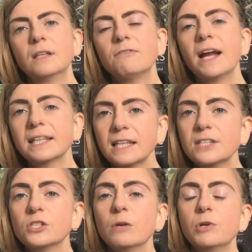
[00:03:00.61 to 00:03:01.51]
The fact that
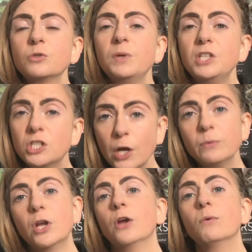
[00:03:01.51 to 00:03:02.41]
there's so much we
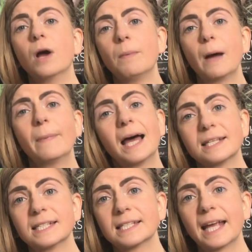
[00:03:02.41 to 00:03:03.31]
don't know about
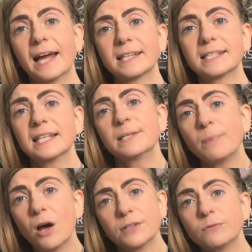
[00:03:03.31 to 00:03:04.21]
Pallas's cats is
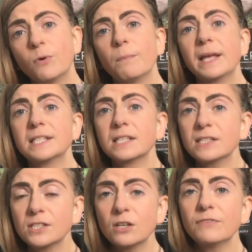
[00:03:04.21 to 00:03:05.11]
part of what makes
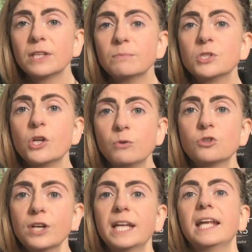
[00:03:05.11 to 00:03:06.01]
conserving them so
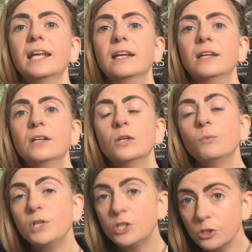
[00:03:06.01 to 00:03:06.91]
tricky.
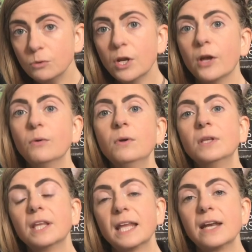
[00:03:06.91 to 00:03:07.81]
We do know
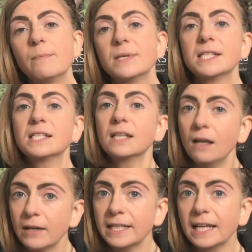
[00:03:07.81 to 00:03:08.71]
that their numbers are
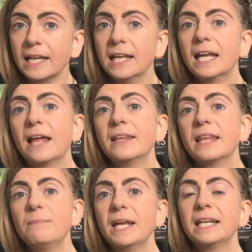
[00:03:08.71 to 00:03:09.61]
declining, and that
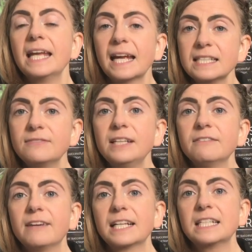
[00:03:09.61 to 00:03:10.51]
they're being negatively
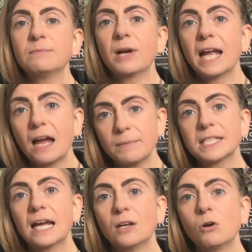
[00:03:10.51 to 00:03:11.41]
affected by
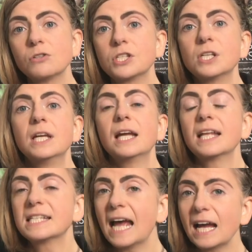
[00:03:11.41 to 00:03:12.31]
habitat loss,
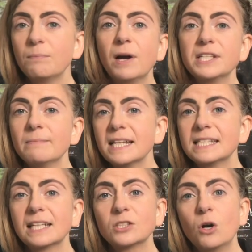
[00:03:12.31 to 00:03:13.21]
attack by
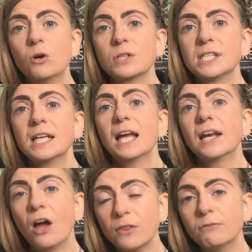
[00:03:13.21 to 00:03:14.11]
domestic dogs,
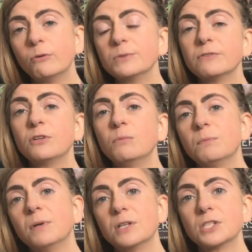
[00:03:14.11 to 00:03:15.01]
and other forms of
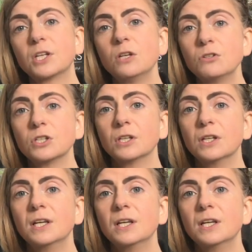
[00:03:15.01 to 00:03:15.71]
human persecution.